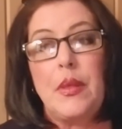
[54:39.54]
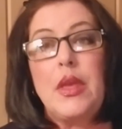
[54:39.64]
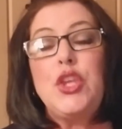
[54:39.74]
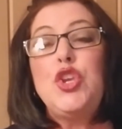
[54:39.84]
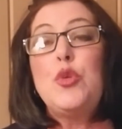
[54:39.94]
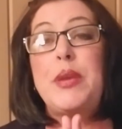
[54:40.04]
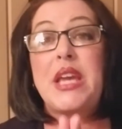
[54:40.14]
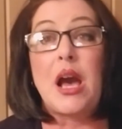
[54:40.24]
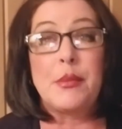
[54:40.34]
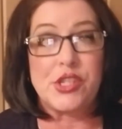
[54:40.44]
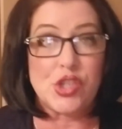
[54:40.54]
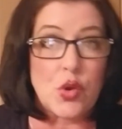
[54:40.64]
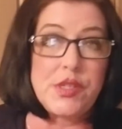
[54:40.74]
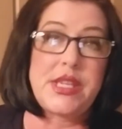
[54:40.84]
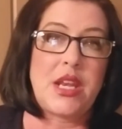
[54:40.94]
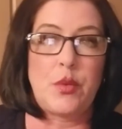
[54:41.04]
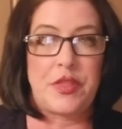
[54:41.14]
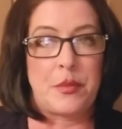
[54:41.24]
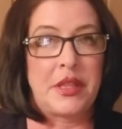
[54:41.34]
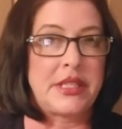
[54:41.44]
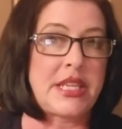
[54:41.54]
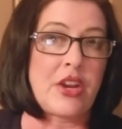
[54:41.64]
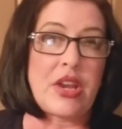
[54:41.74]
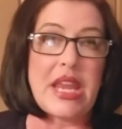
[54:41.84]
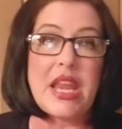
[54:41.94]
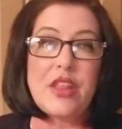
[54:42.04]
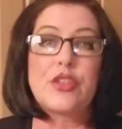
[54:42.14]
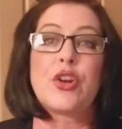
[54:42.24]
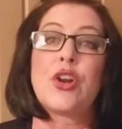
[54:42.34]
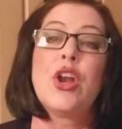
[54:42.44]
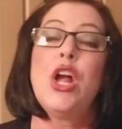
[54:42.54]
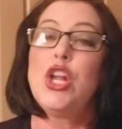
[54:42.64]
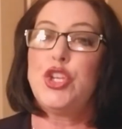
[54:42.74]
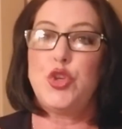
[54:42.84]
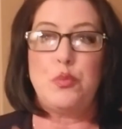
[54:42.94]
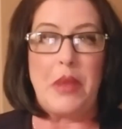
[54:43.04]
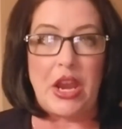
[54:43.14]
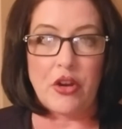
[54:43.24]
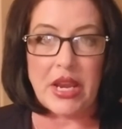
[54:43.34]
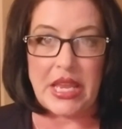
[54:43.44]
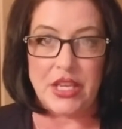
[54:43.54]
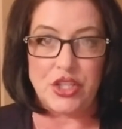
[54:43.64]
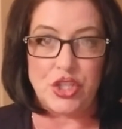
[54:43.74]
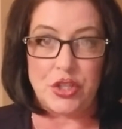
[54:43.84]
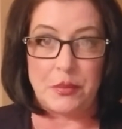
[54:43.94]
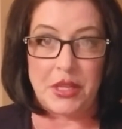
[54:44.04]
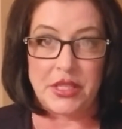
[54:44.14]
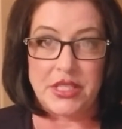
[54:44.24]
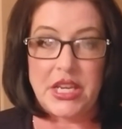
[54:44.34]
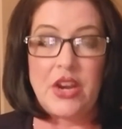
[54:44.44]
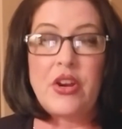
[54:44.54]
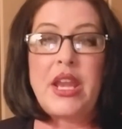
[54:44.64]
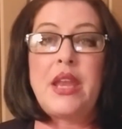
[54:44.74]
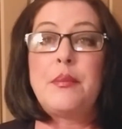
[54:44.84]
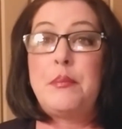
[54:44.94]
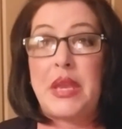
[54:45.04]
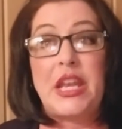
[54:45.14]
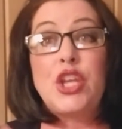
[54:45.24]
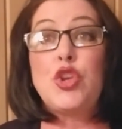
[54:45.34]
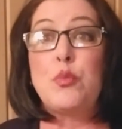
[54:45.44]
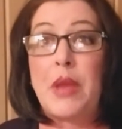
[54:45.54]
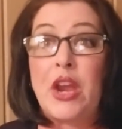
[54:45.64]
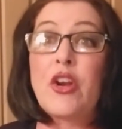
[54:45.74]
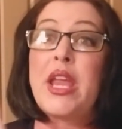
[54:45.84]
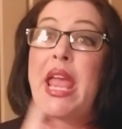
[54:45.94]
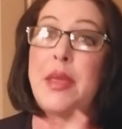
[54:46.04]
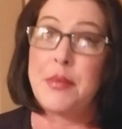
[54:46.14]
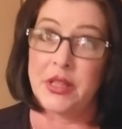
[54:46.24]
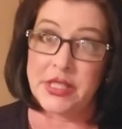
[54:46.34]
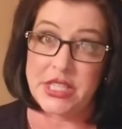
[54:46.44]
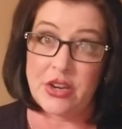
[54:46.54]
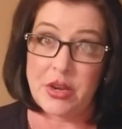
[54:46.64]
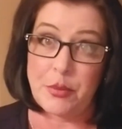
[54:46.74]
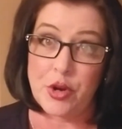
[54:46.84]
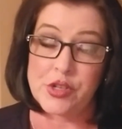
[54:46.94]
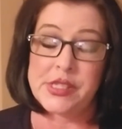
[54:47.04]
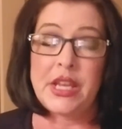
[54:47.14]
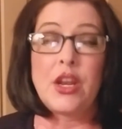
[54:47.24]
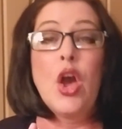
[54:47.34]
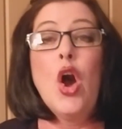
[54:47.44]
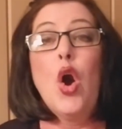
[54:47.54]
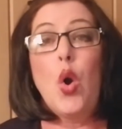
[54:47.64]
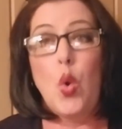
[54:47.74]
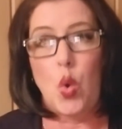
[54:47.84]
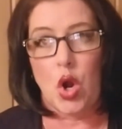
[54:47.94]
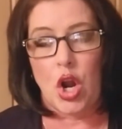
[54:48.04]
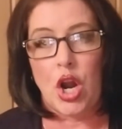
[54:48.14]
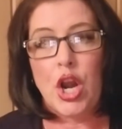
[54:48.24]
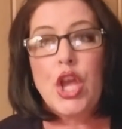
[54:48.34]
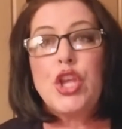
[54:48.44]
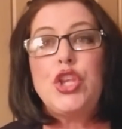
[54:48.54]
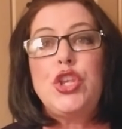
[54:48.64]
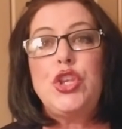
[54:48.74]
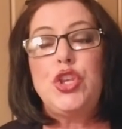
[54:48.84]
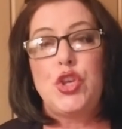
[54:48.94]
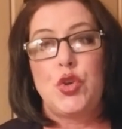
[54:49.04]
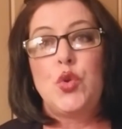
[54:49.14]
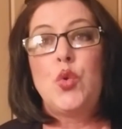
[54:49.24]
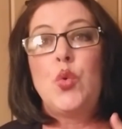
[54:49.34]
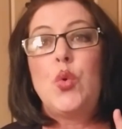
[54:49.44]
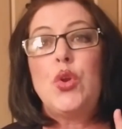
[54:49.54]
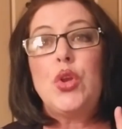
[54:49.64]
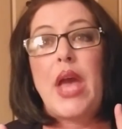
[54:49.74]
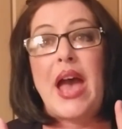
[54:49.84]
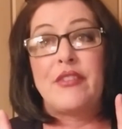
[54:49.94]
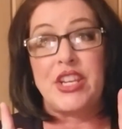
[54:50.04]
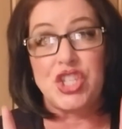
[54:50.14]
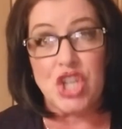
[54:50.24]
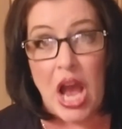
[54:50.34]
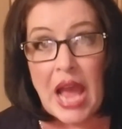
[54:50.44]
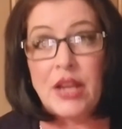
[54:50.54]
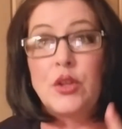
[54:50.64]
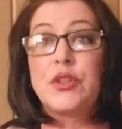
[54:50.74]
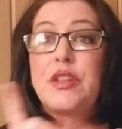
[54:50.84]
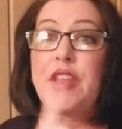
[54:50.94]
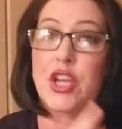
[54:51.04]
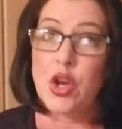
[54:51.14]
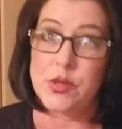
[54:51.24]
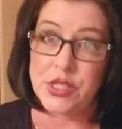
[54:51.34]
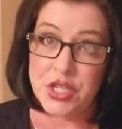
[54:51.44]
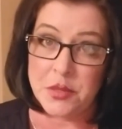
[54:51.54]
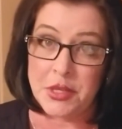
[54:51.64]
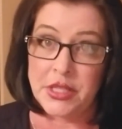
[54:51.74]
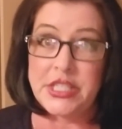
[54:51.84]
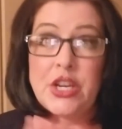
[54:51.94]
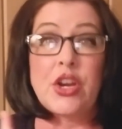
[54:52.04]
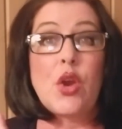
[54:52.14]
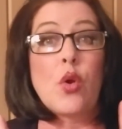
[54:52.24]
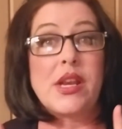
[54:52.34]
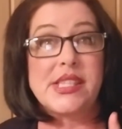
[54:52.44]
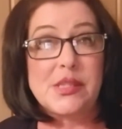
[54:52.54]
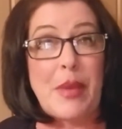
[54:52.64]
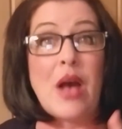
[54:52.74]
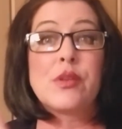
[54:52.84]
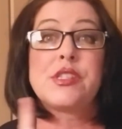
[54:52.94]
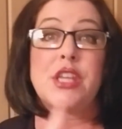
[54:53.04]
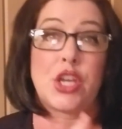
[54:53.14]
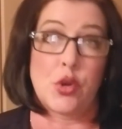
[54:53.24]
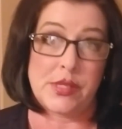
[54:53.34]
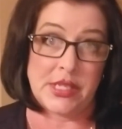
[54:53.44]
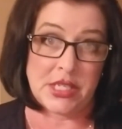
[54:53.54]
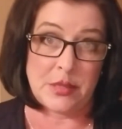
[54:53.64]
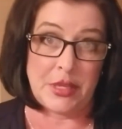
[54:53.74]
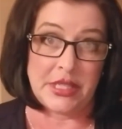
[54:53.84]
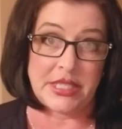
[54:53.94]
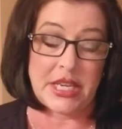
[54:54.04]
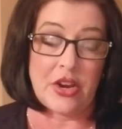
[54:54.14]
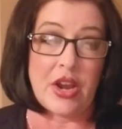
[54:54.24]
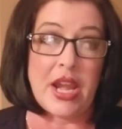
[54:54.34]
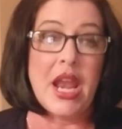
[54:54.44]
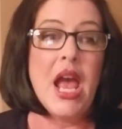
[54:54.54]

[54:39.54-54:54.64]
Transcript: you become associated with the military. Either you marry into the military, meaning you marry a military person, or you have a child that goes into the military or a spouse that goes into the military.